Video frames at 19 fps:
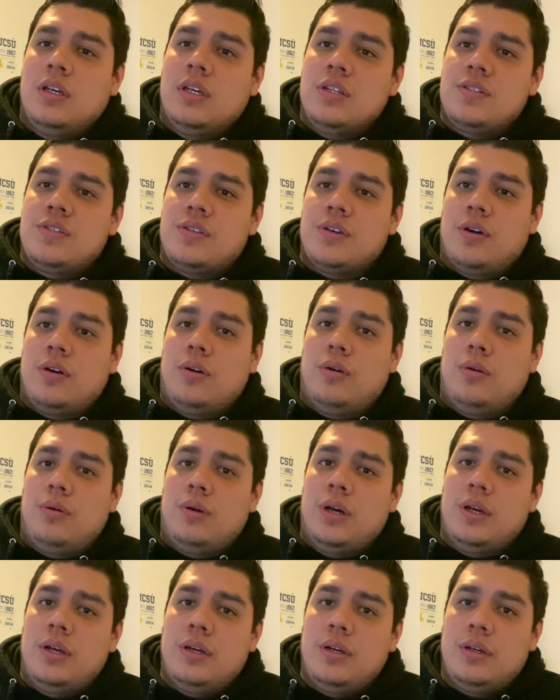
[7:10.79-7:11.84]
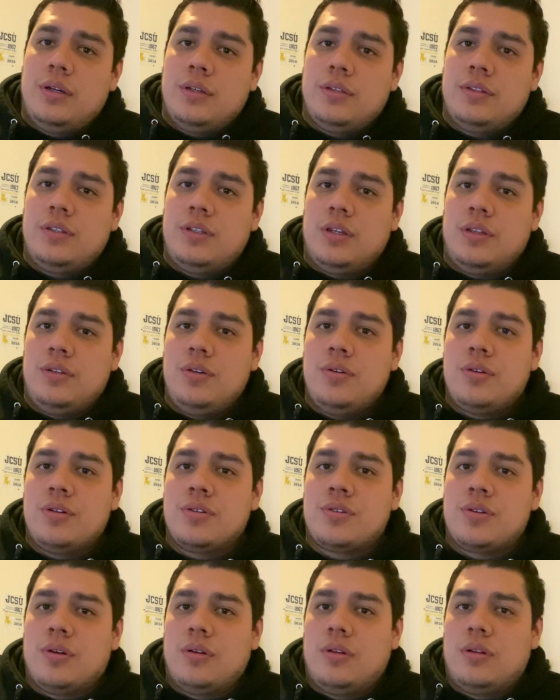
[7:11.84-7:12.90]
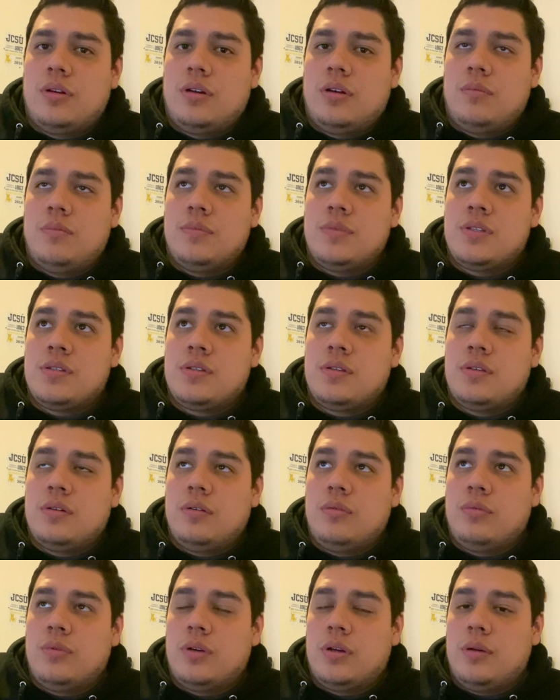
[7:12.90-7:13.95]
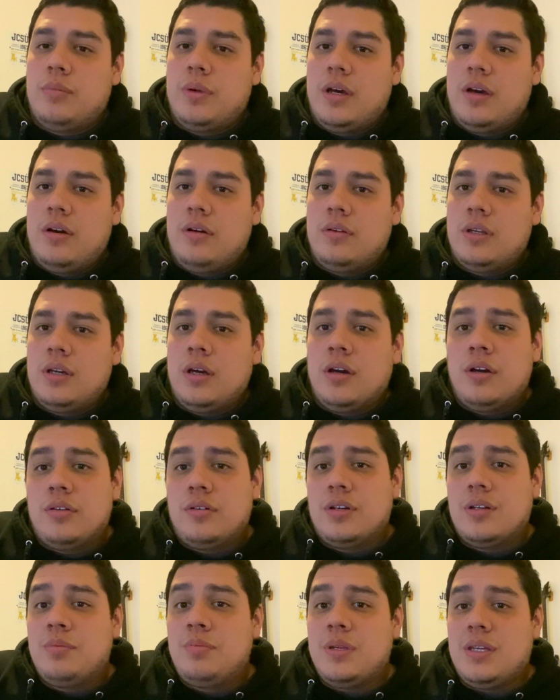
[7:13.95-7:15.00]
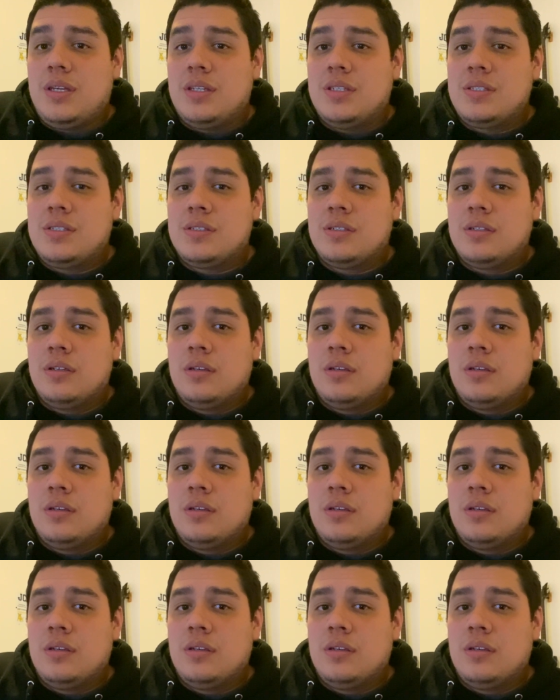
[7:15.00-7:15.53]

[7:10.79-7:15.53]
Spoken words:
So the new control arms were about $100 a piece,